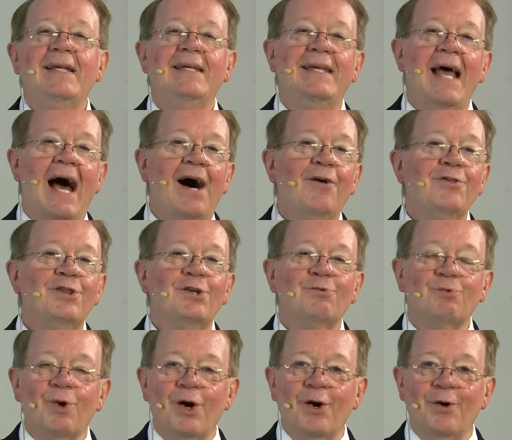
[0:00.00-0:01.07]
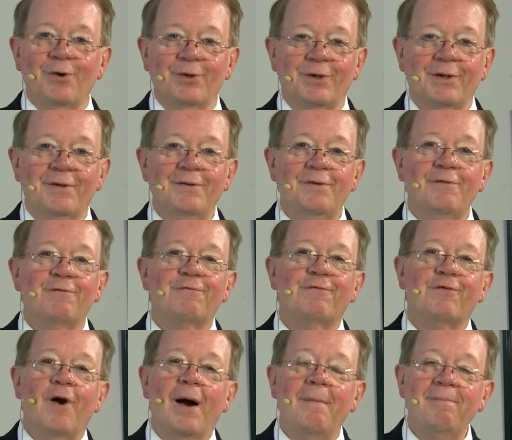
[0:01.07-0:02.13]
down the road
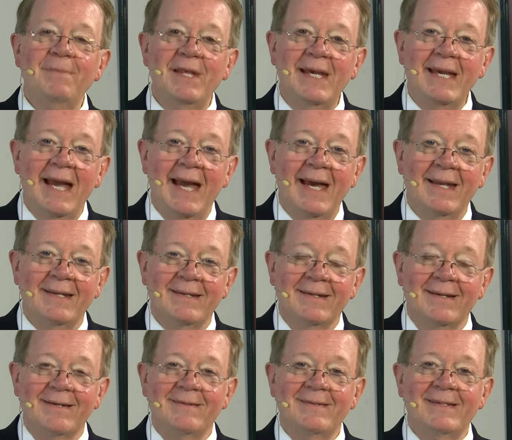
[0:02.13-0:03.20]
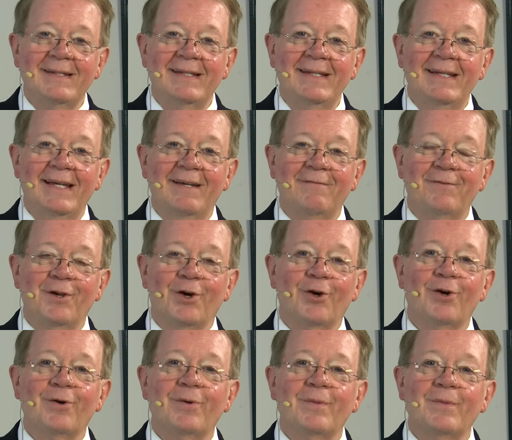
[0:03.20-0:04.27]
from the end. If
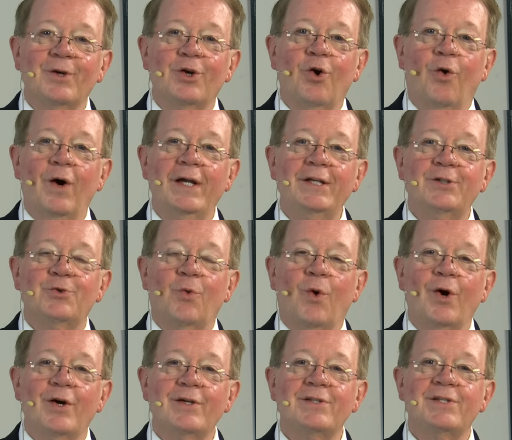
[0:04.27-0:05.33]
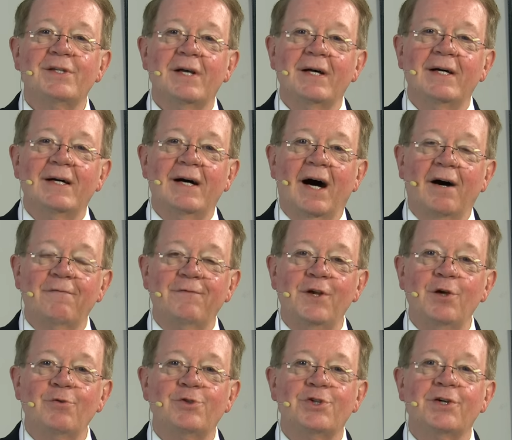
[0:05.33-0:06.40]
you're going towards a
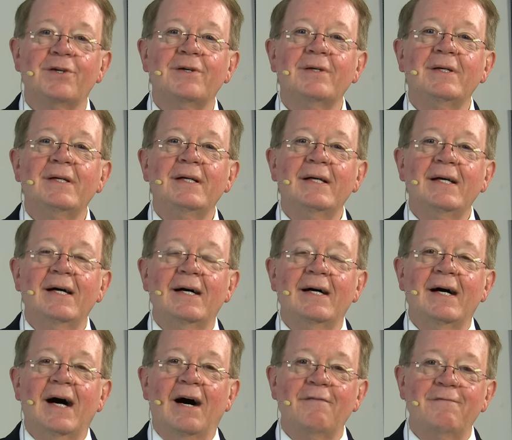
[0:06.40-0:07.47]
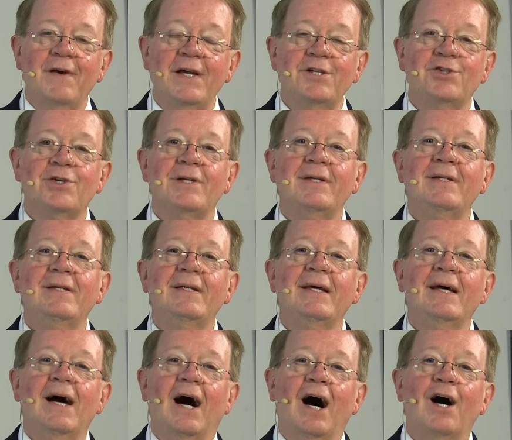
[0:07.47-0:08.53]
future, a vision,
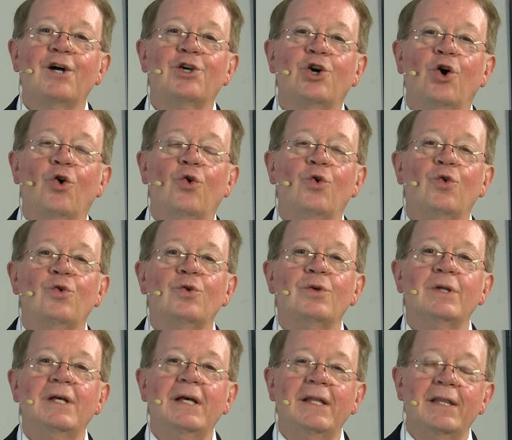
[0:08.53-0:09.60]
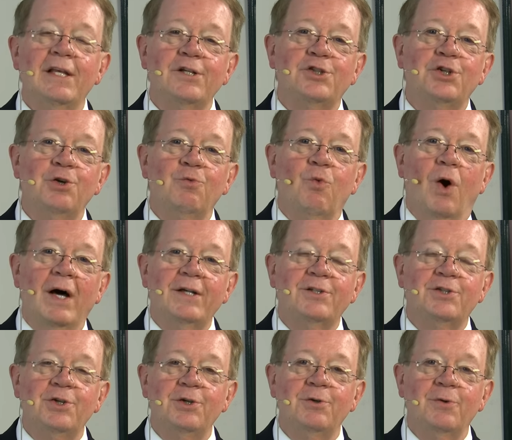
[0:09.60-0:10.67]
a goal that you
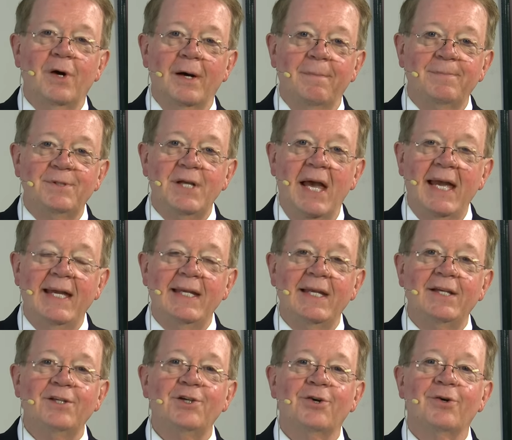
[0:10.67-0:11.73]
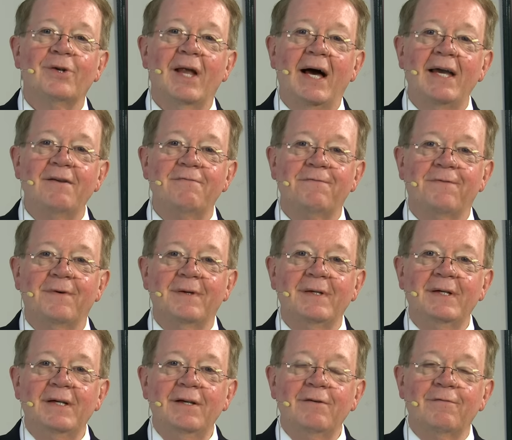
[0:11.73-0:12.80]
want to obtain in your life
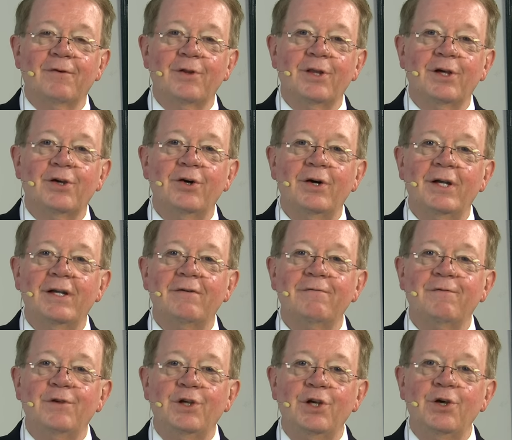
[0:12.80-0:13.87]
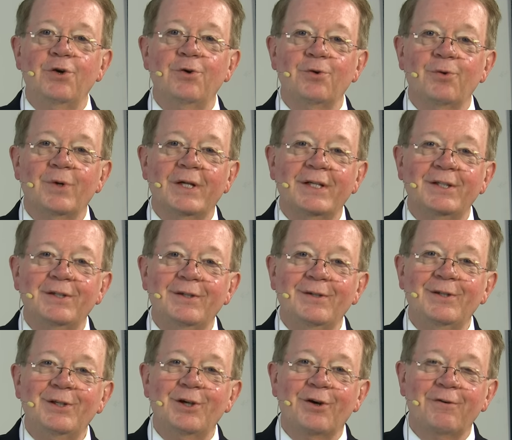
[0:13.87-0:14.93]
for the good of you and
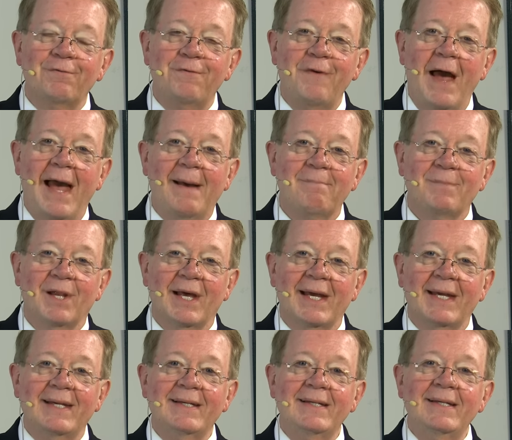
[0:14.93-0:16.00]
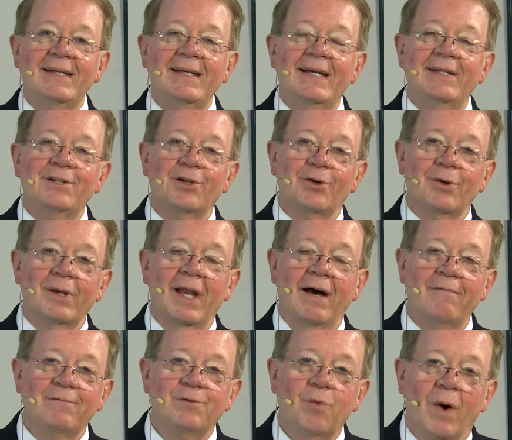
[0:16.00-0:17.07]
your family and your
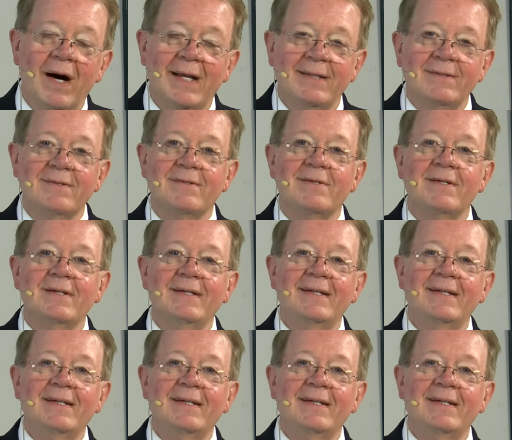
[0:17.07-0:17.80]
loved ones.